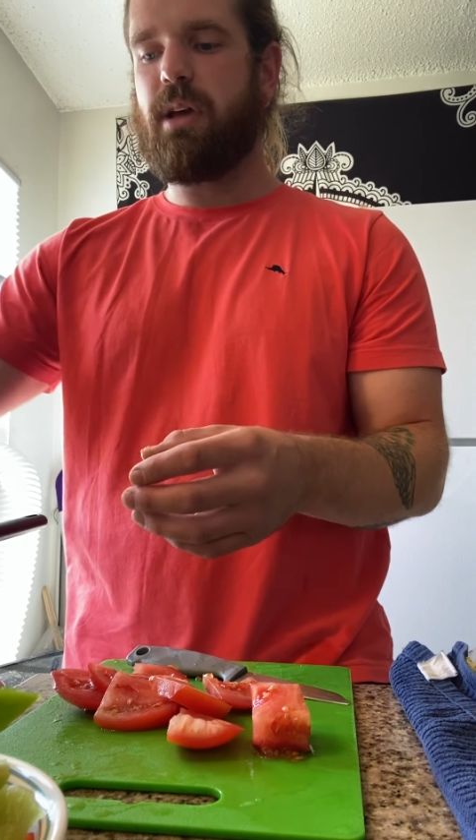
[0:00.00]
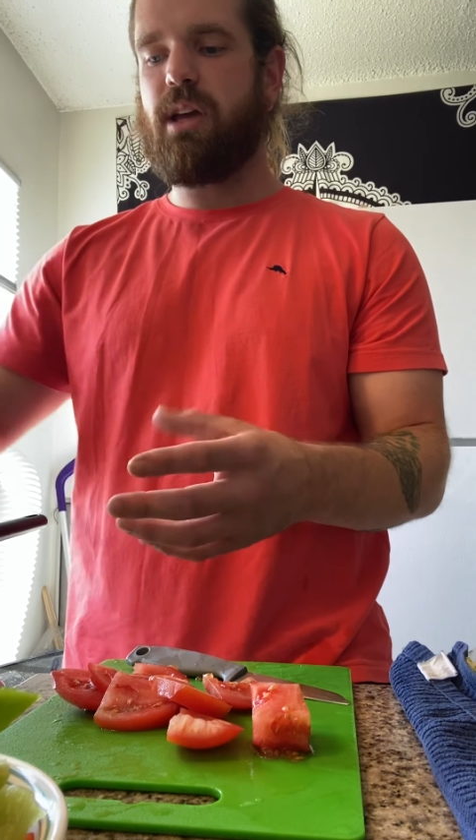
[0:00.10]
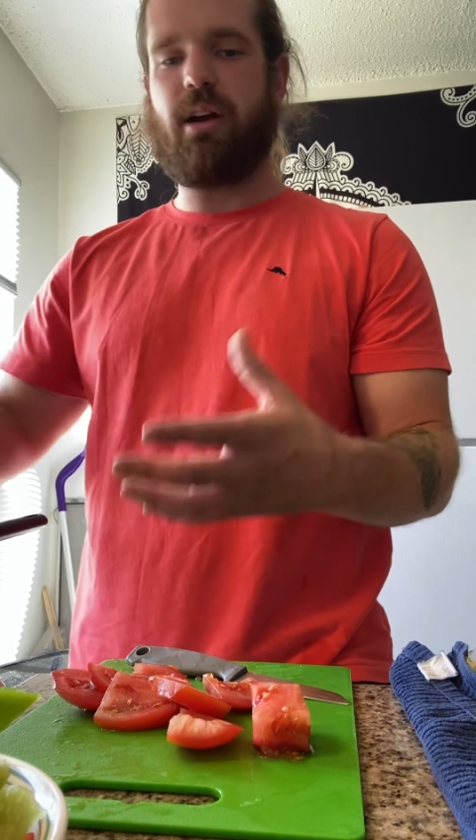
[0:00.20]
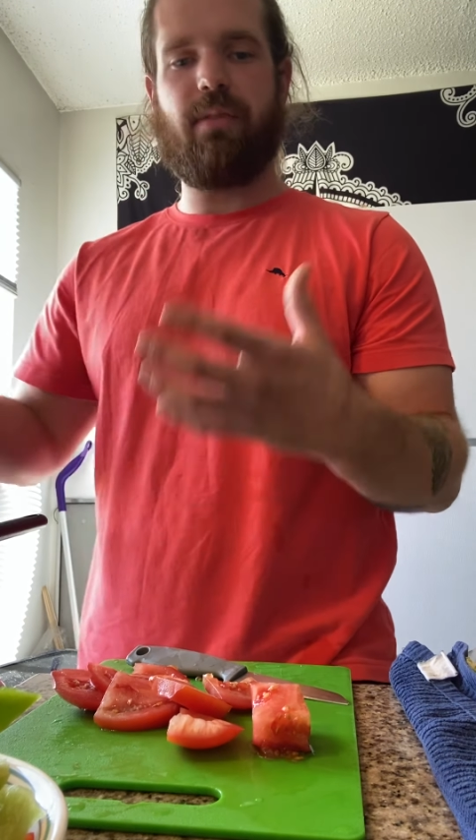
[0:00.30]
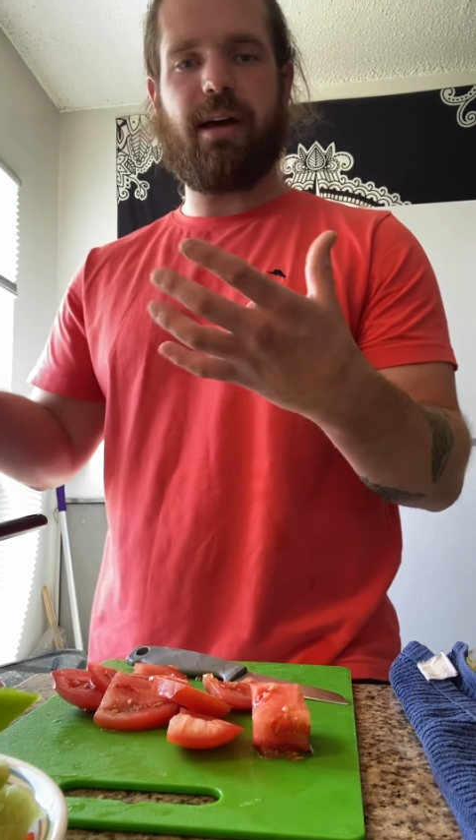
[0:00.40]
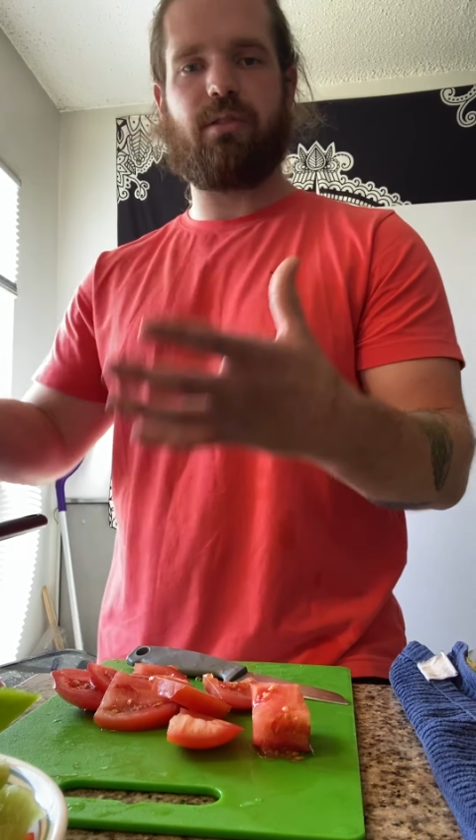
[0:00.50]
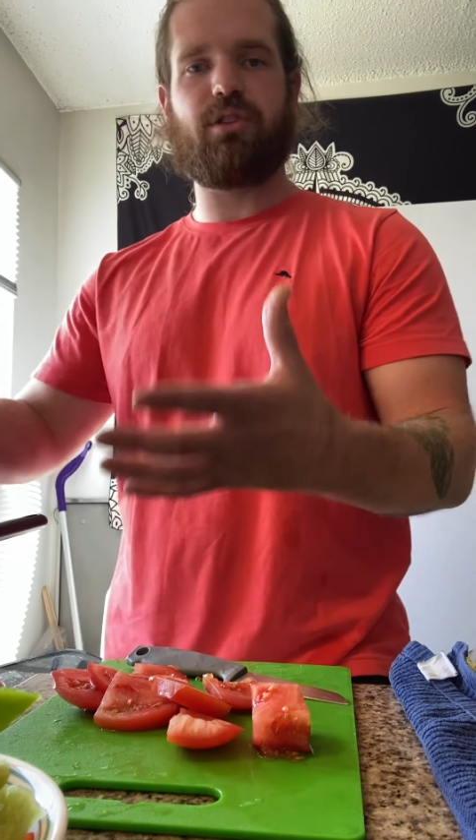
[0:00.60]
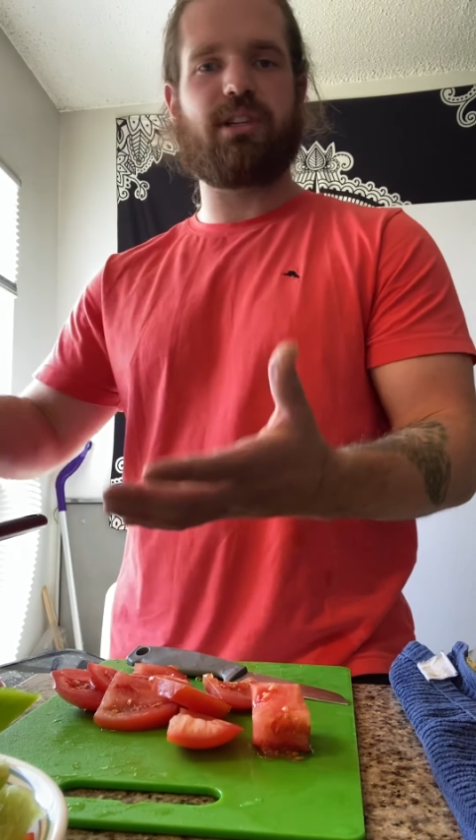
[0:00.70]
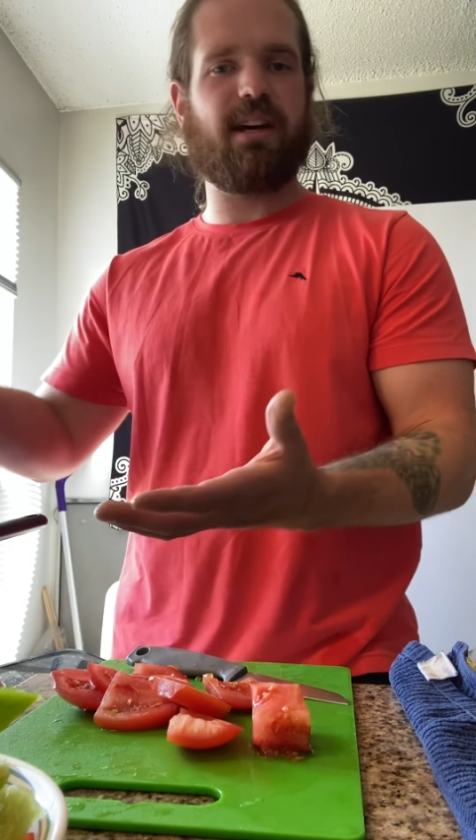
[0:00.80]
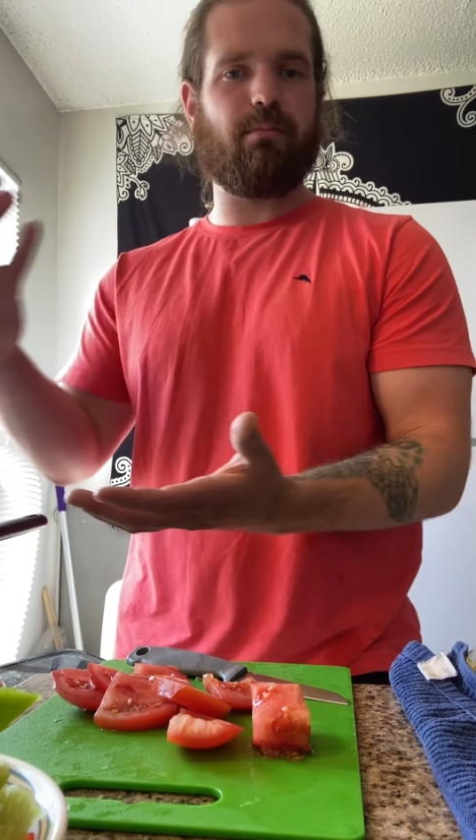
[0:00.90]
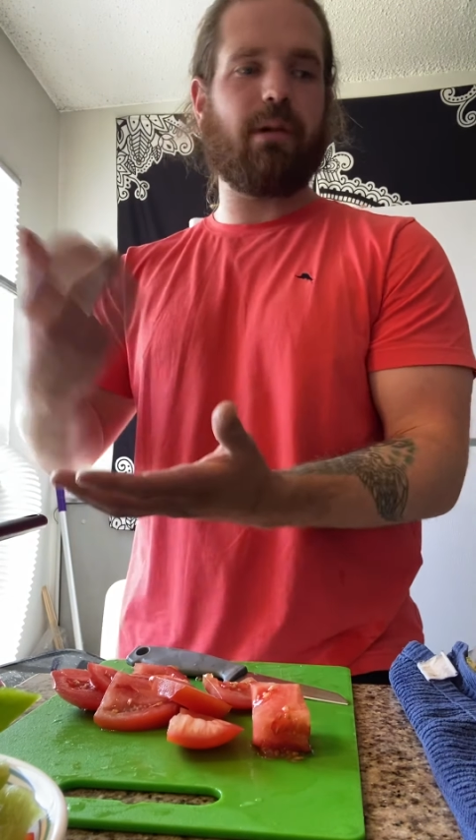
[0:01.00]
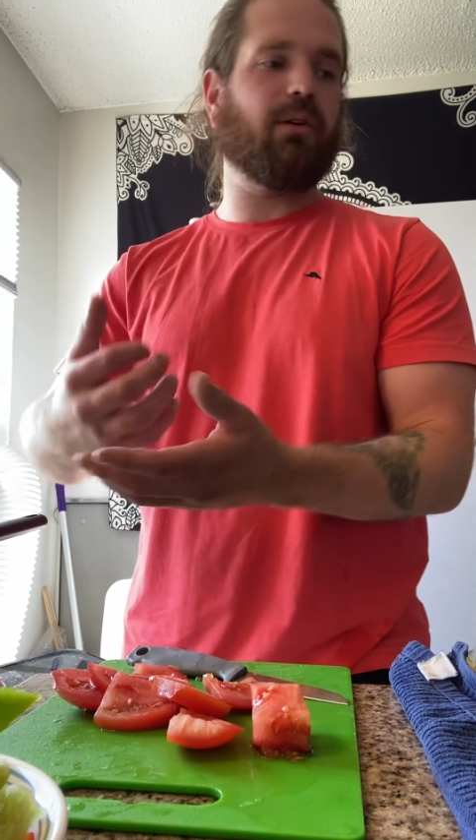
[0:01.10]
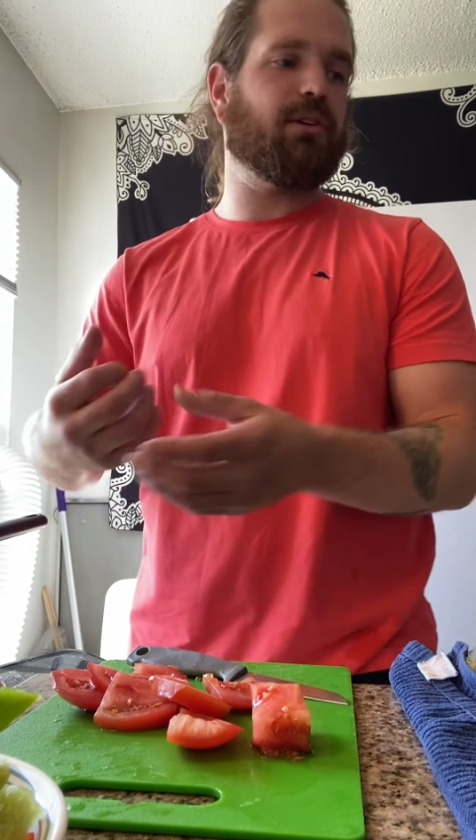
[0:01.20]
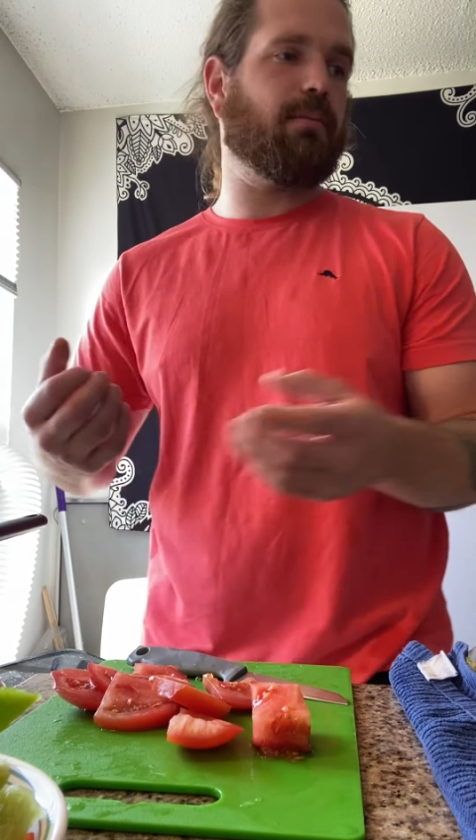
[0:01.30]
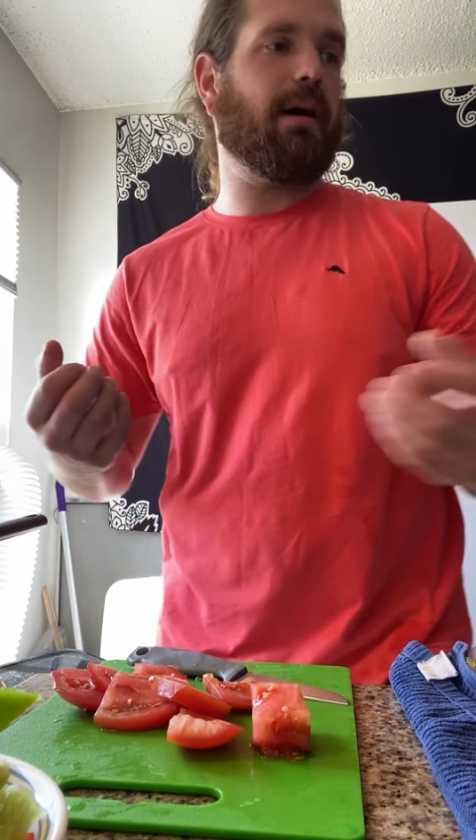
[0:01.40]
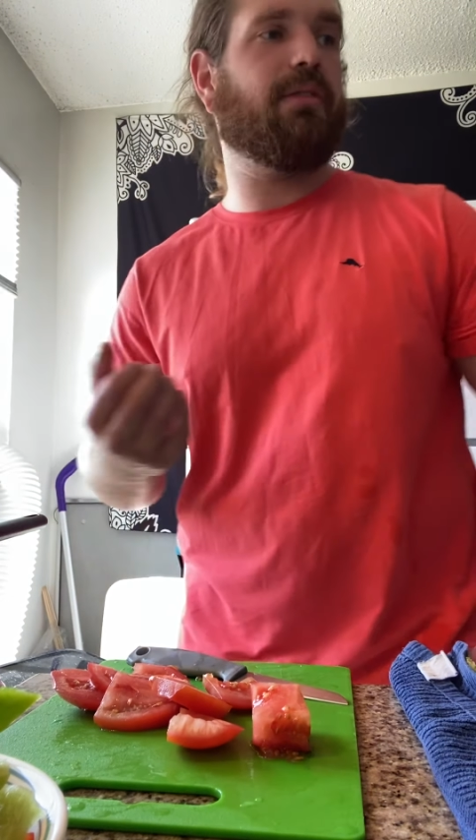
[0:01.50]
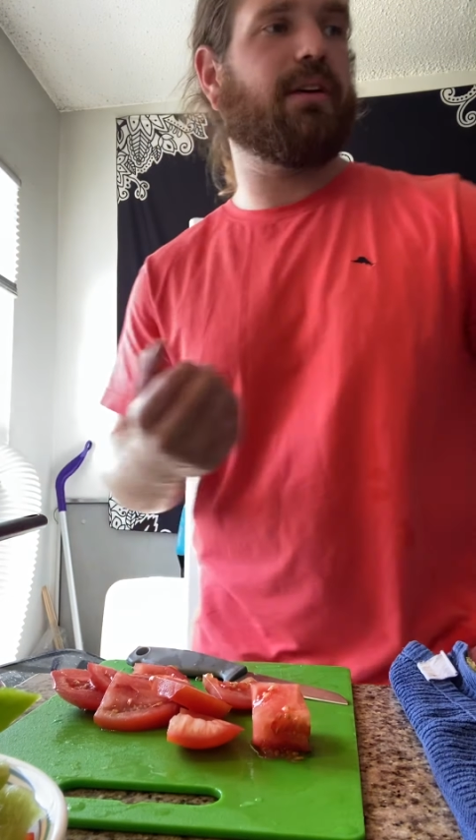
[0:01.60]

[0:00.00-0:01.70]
you know, that'll just kind of melt in your mouth